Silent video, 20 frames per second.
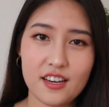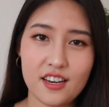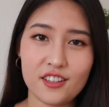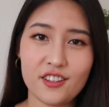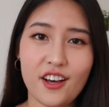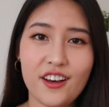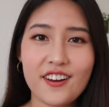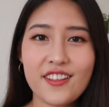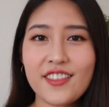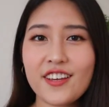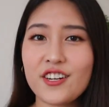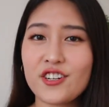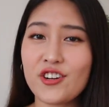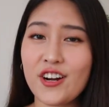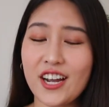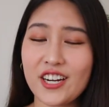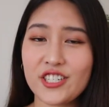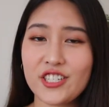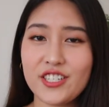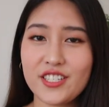A lot of the
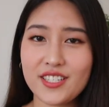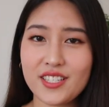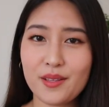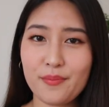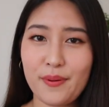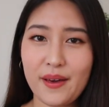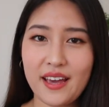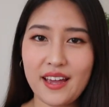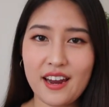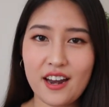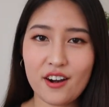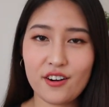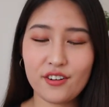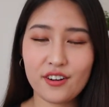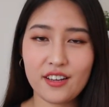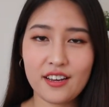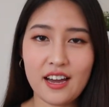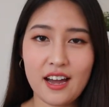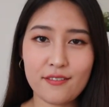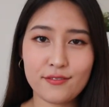attractions in the Bay
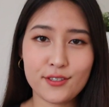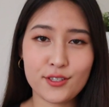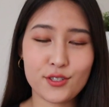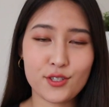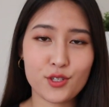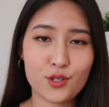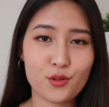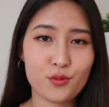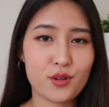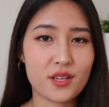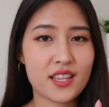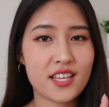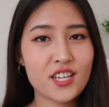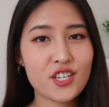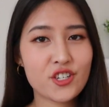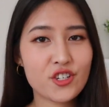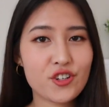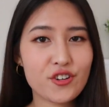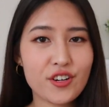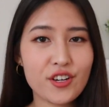Area have to do with
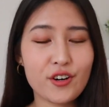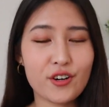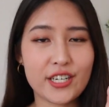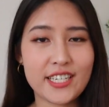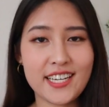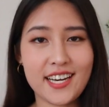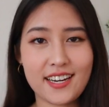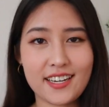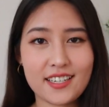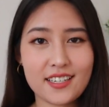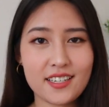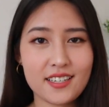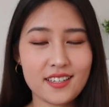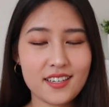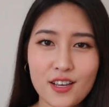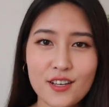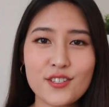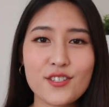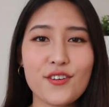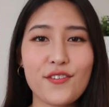history or tech.
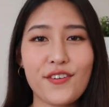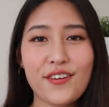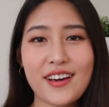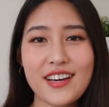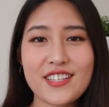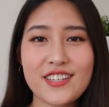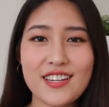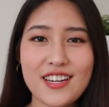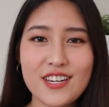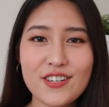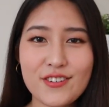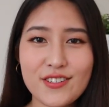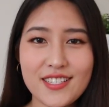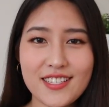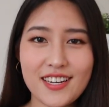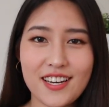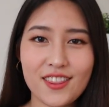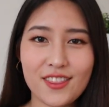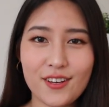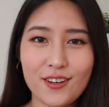So if you guys are
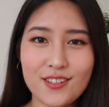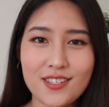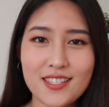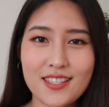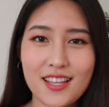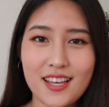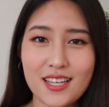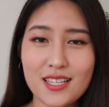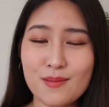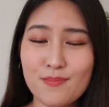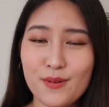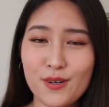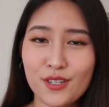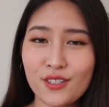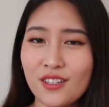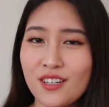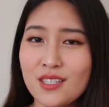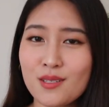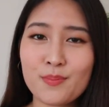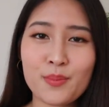interested in those things,
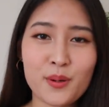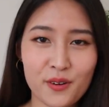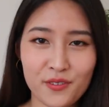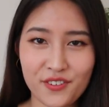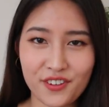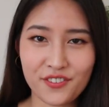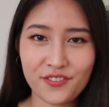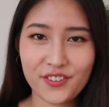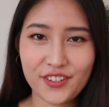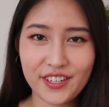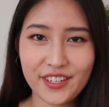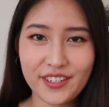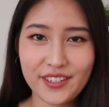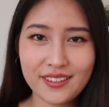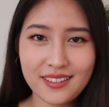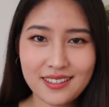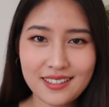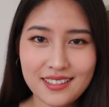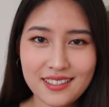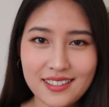Berkeley is perfect for
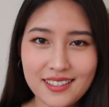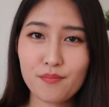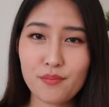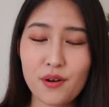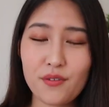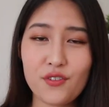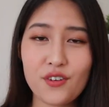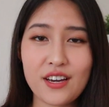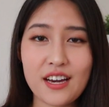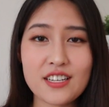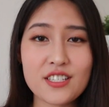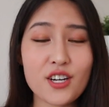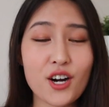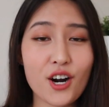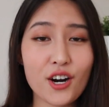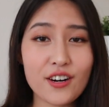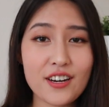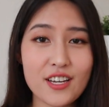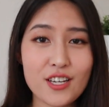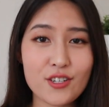you. But if you guys
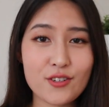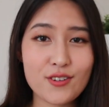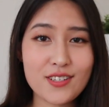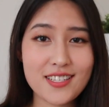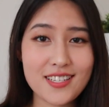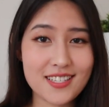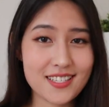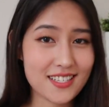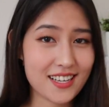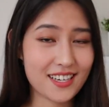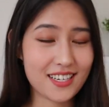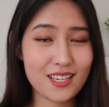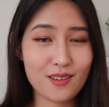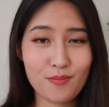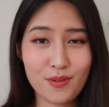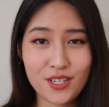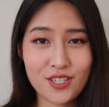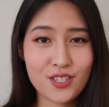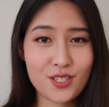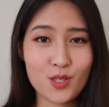are interested in sandy
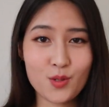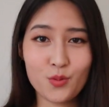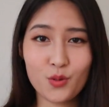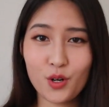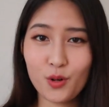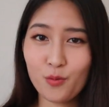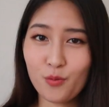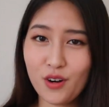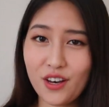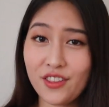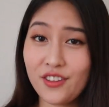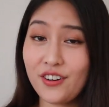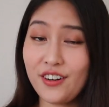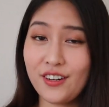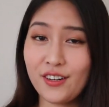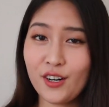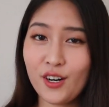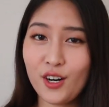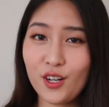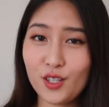beaches, warm weather,
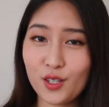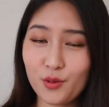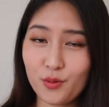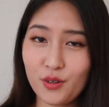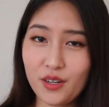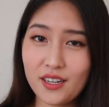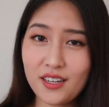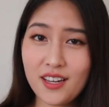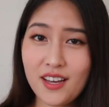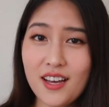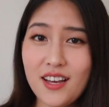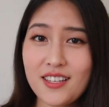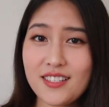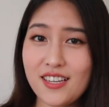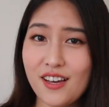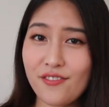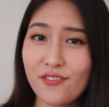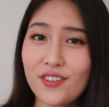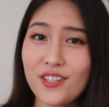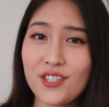and Hollywood,
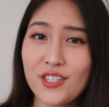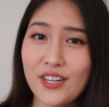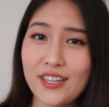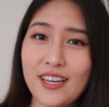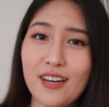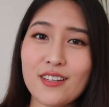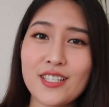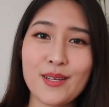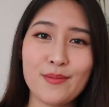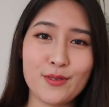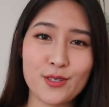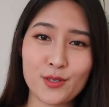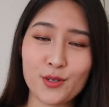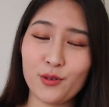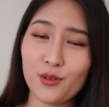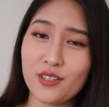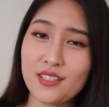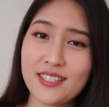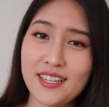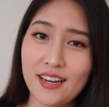definitely check out some
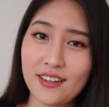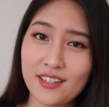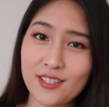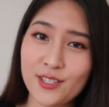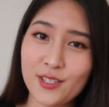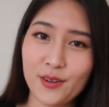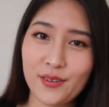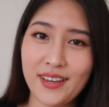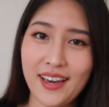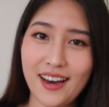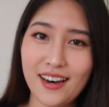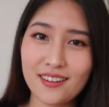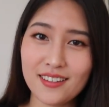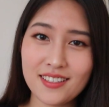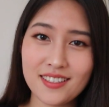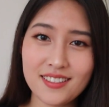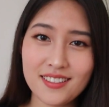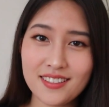schools down in SoCal.